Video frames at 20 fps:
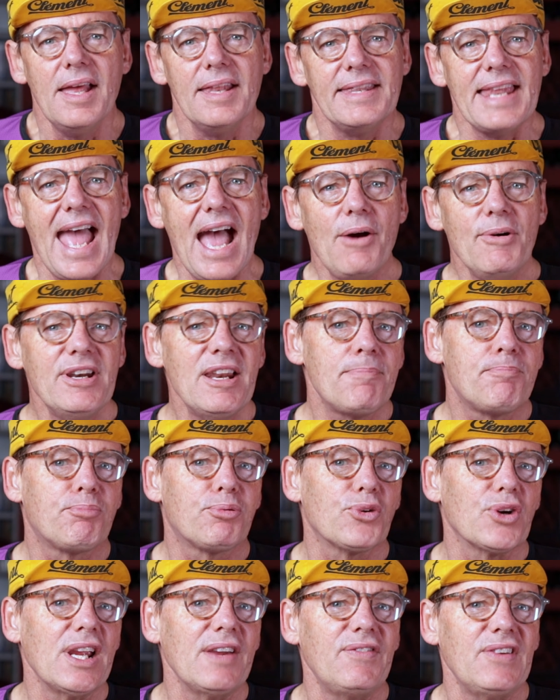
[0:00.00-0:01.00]
Now, in a
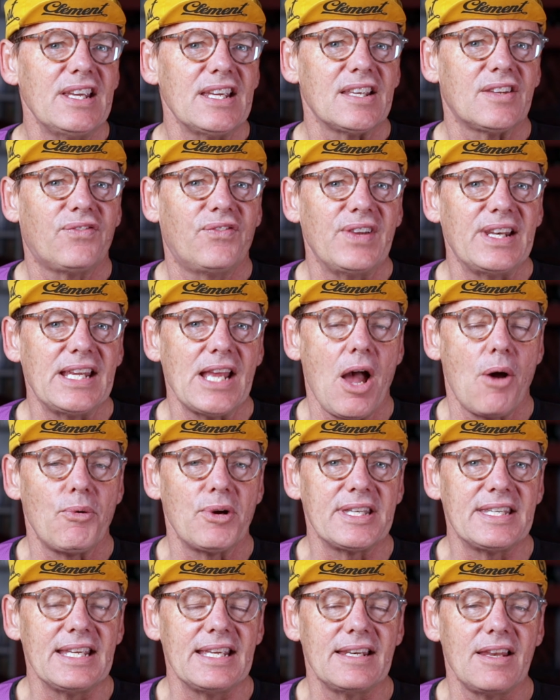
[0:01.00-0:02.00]
previous video we
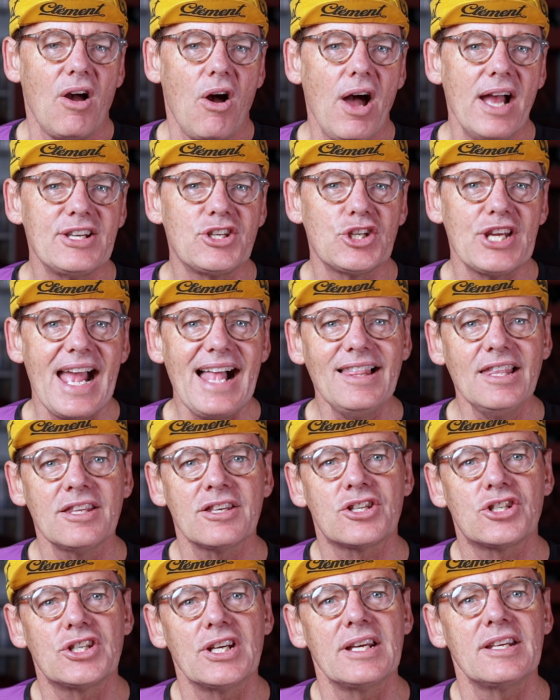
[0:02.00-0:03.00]
did, I
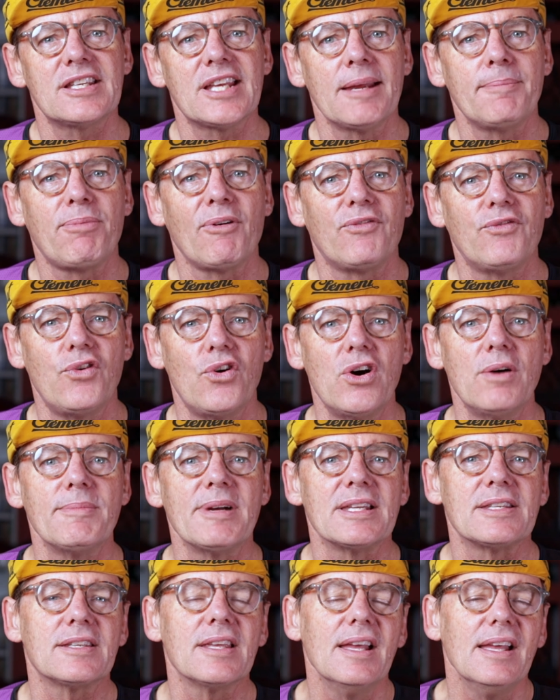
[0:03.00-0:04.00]
challenged GC
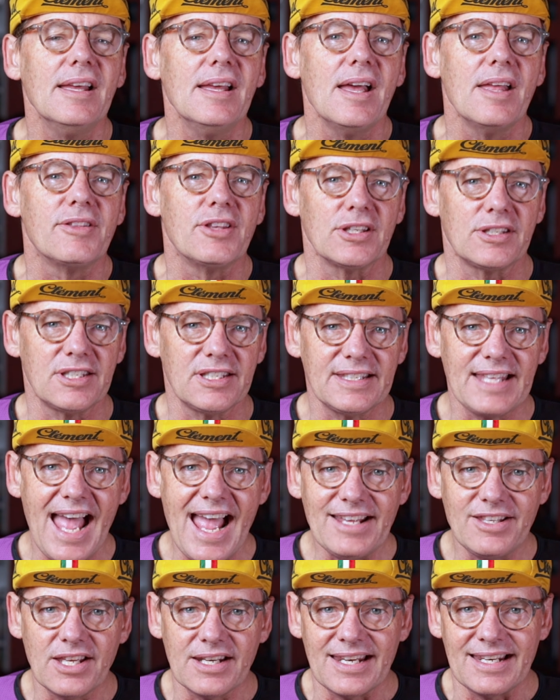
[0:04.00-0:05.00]
Performance that
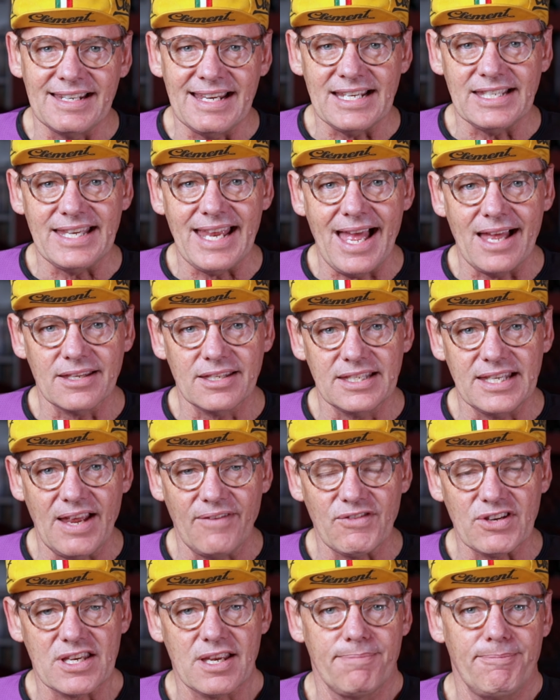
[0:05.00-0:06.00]
stated an
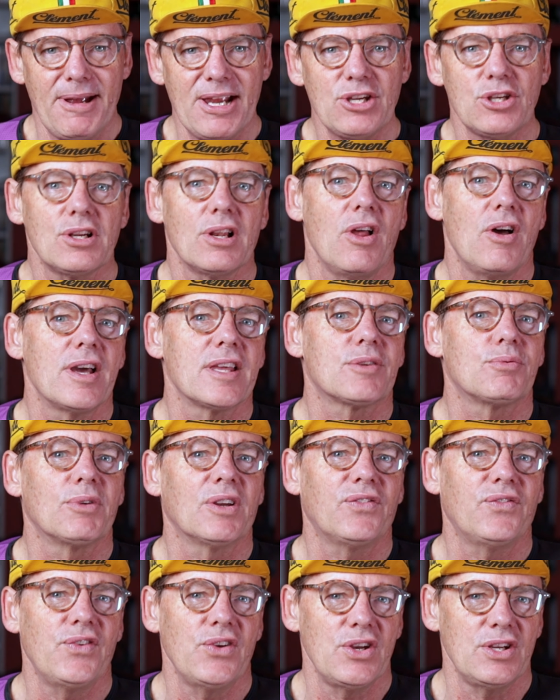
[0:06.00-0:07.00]
SL7 Specialized
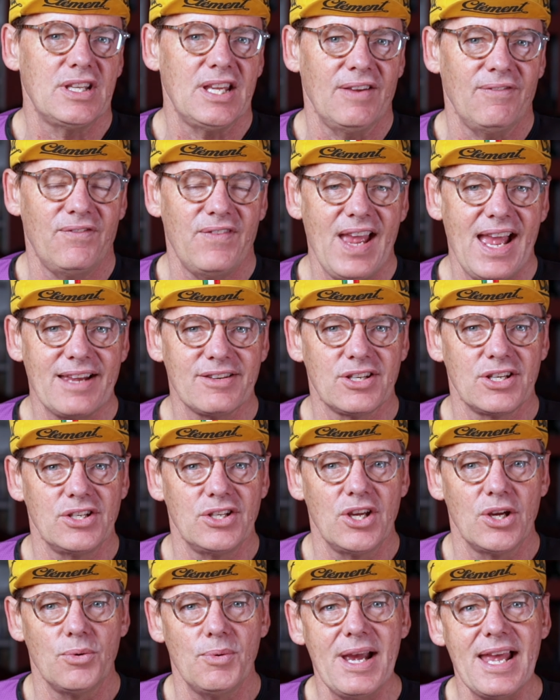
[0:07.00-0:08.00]
with 13,000
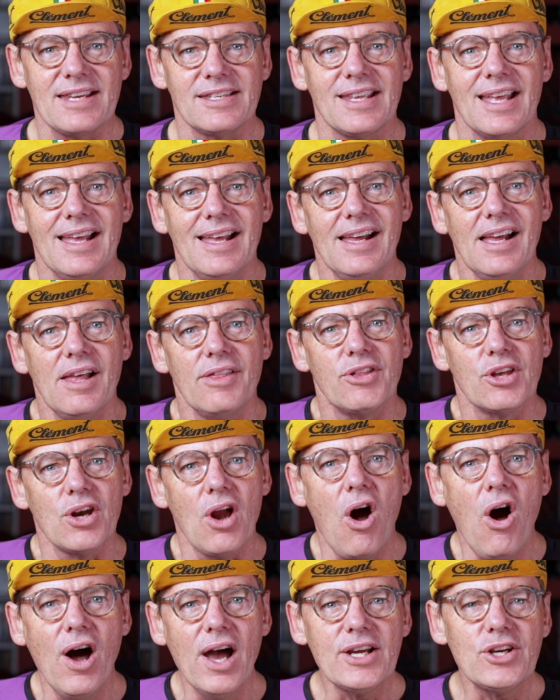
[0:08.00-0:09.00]
US that
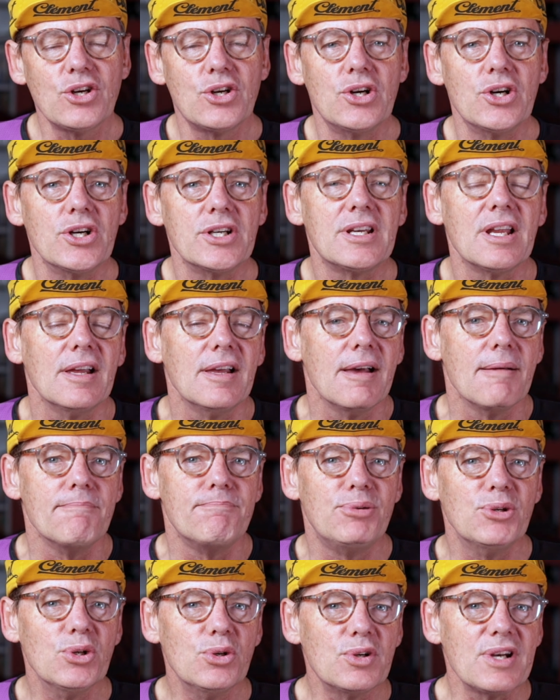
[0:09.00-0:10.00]
I could
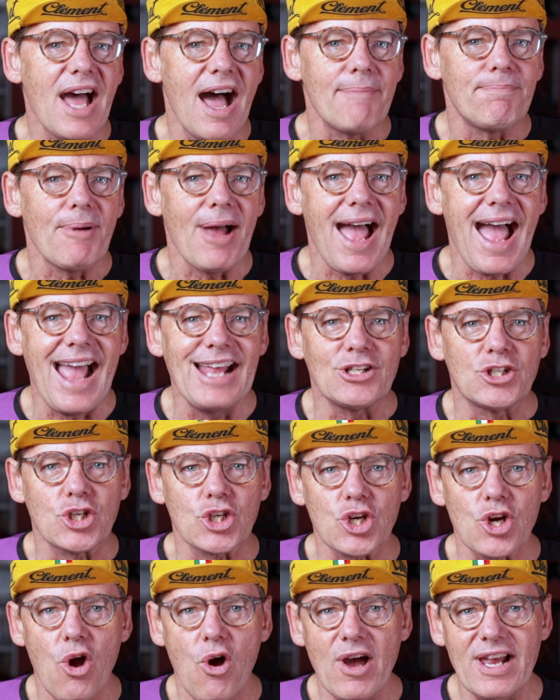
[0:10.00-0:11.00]
build up a
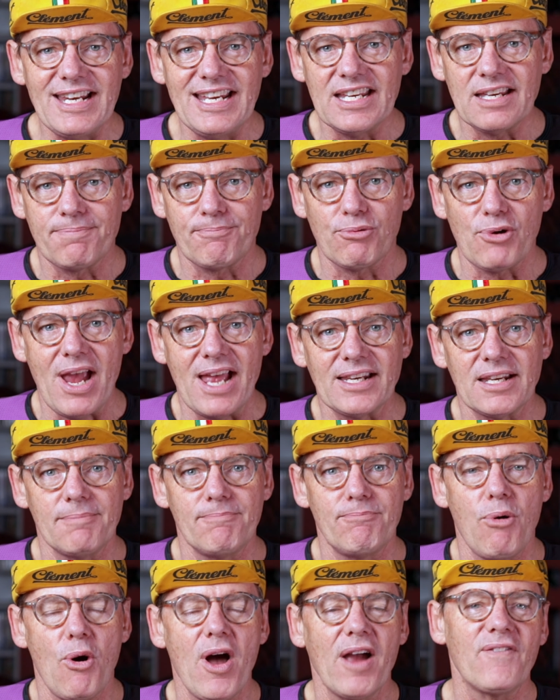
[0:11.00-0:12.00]
Chinese
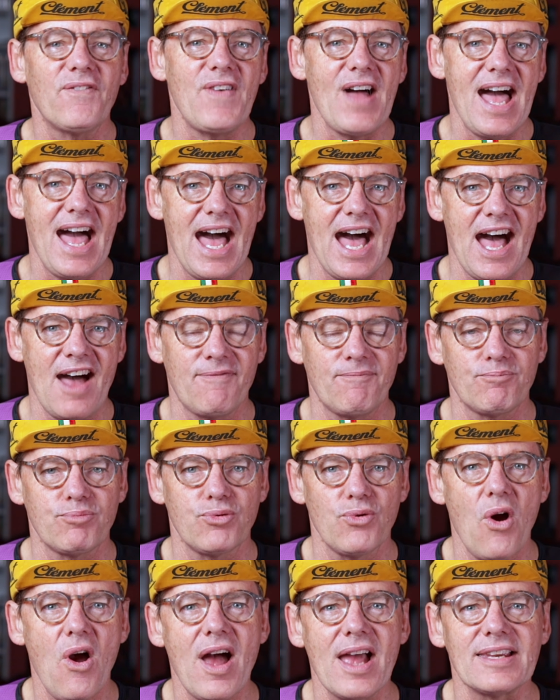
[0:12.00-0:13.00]
branded bike for half
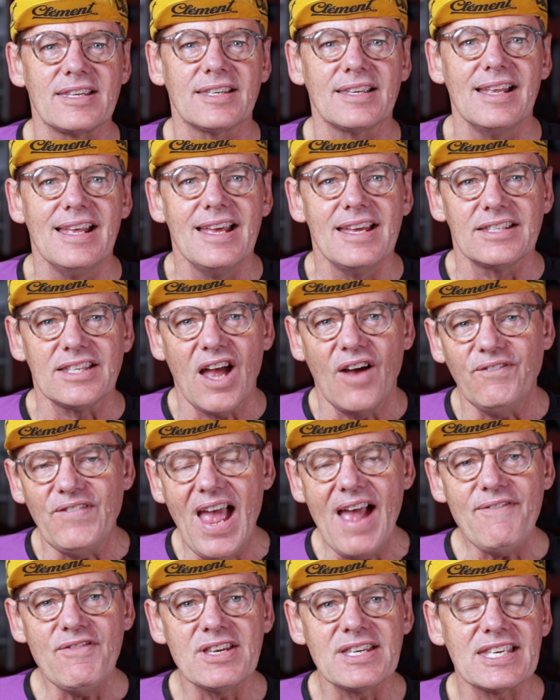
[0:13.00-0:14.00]
price. So if you
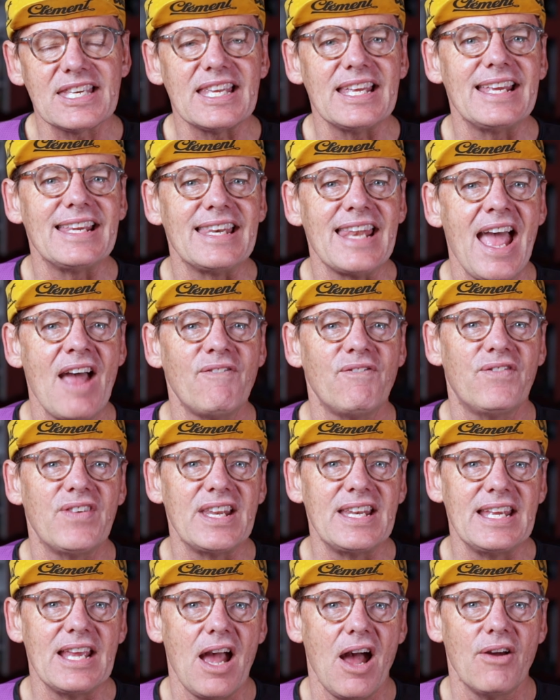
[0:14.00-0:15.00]
haven't seen that
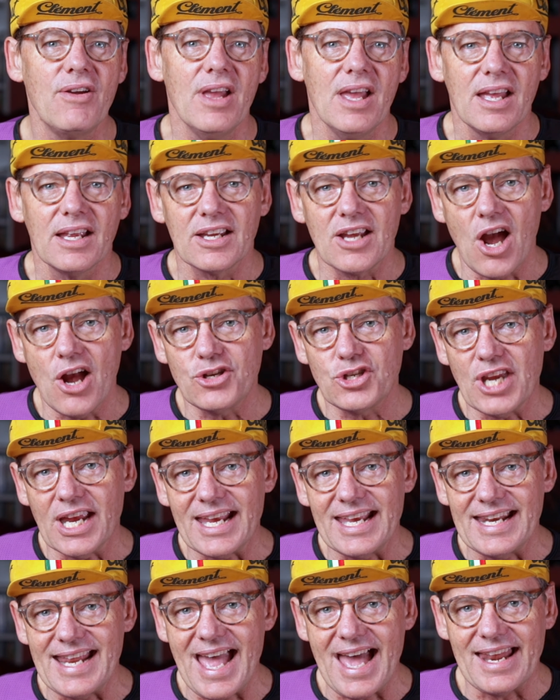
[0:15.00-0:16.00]
video, go
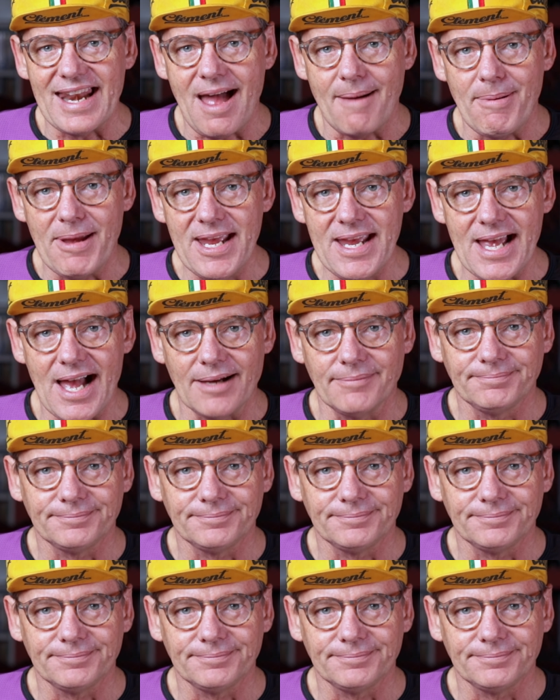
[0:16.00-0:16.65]
check it out up here.